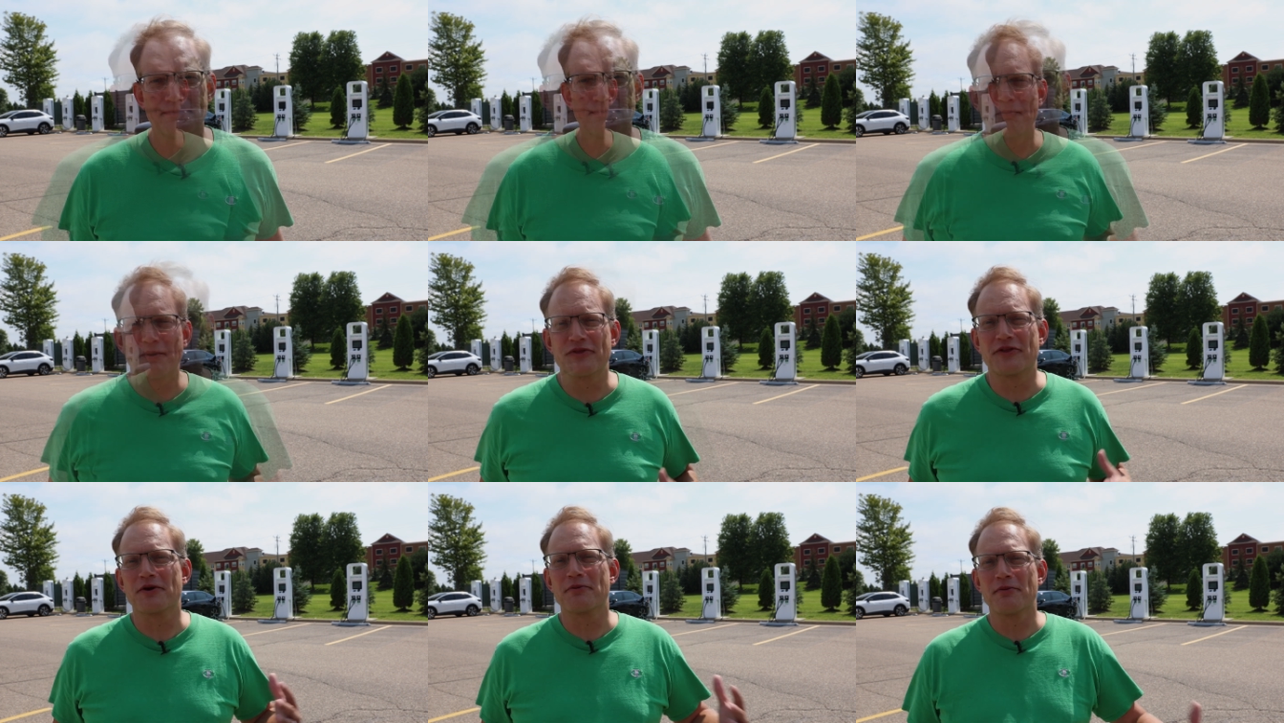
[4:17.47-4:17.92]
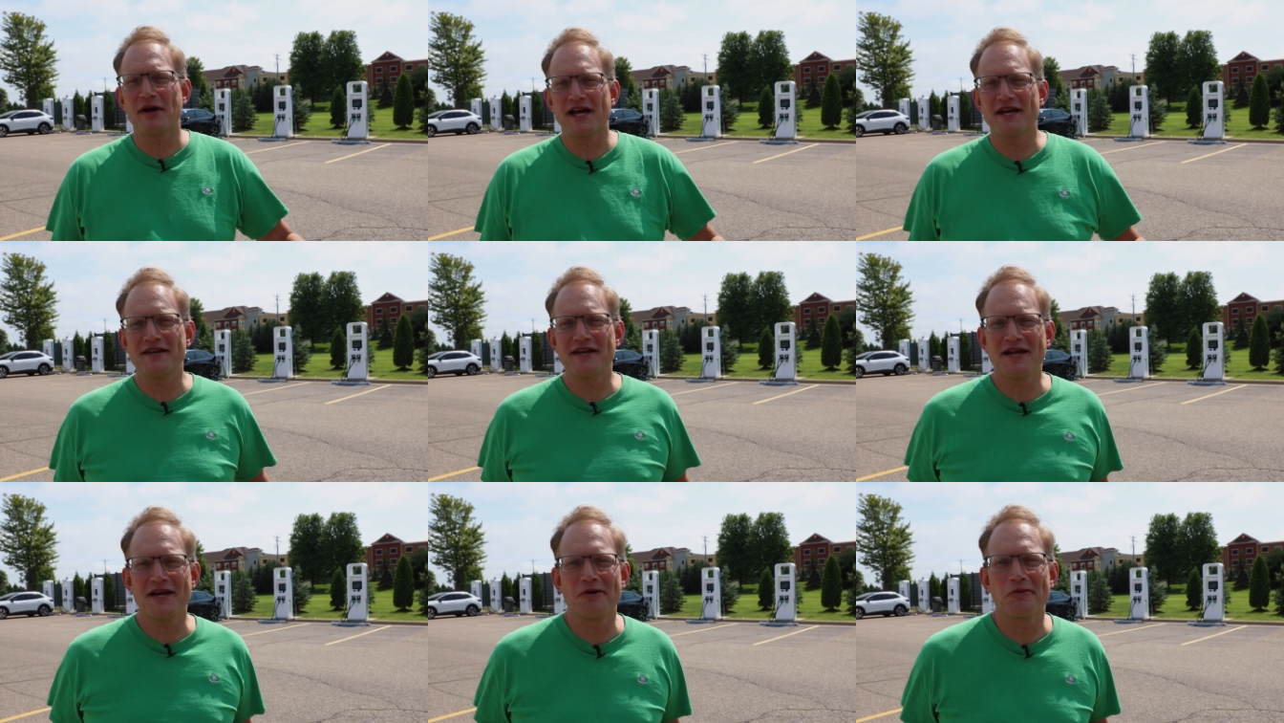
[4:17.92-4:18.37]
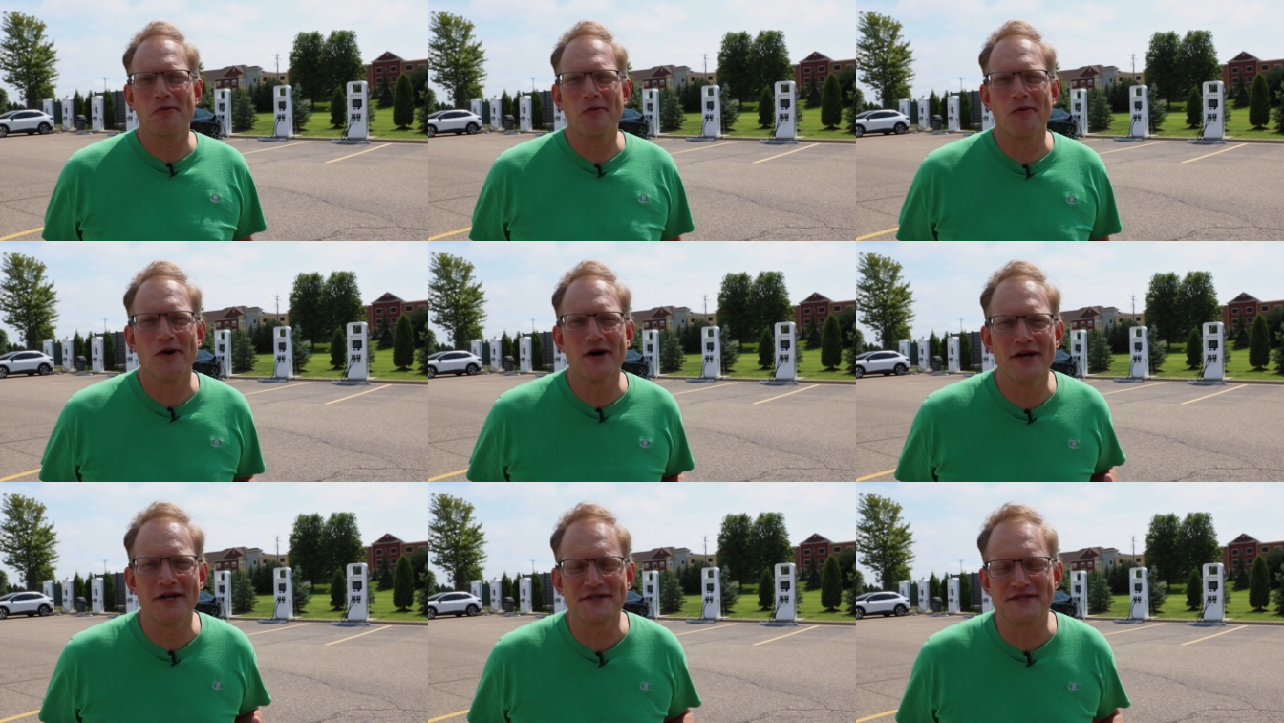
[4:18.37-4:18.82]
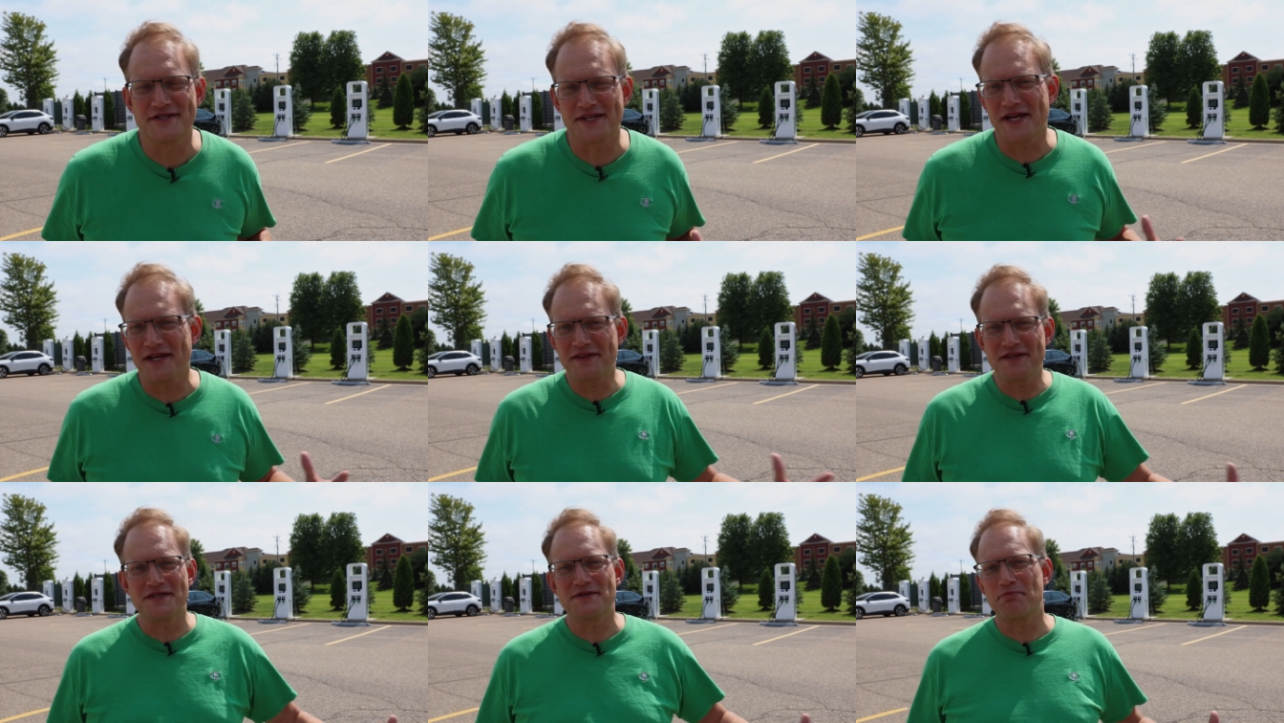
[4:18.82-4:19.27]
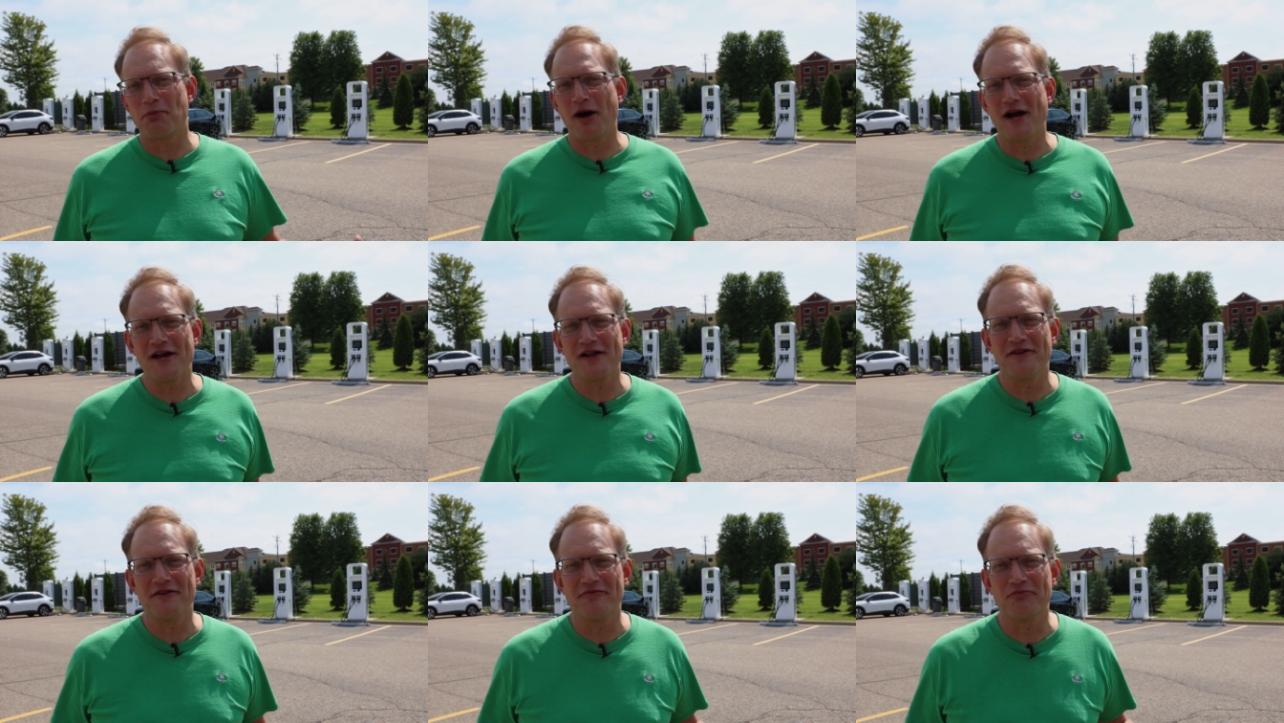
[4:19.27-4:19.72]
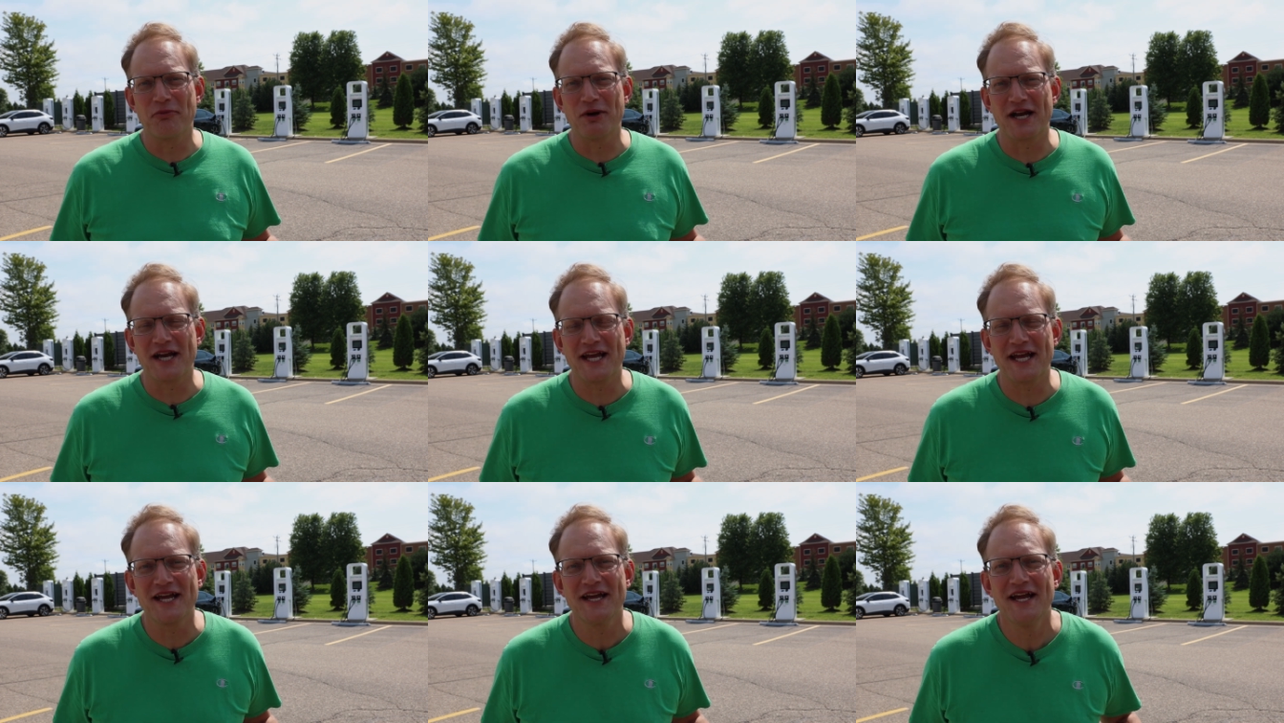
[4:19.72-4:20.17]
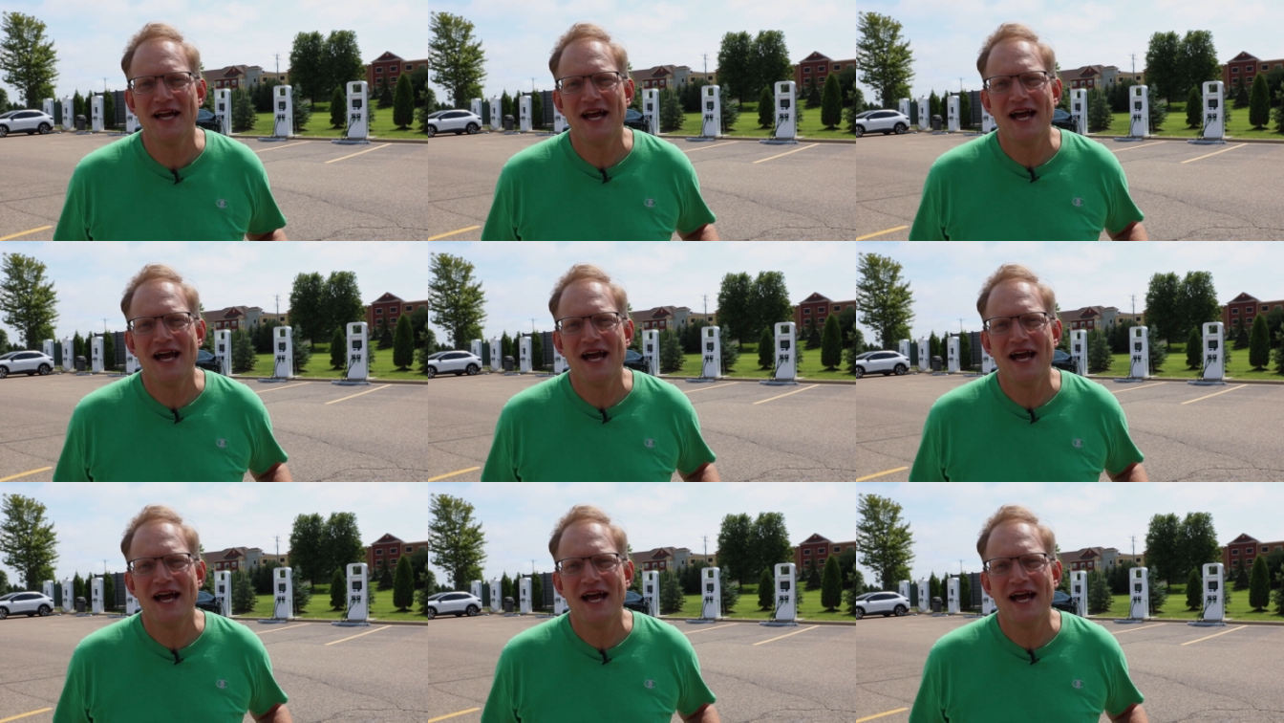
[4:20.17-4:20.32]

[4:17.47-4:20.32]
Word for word: But their mandate was take this pile of money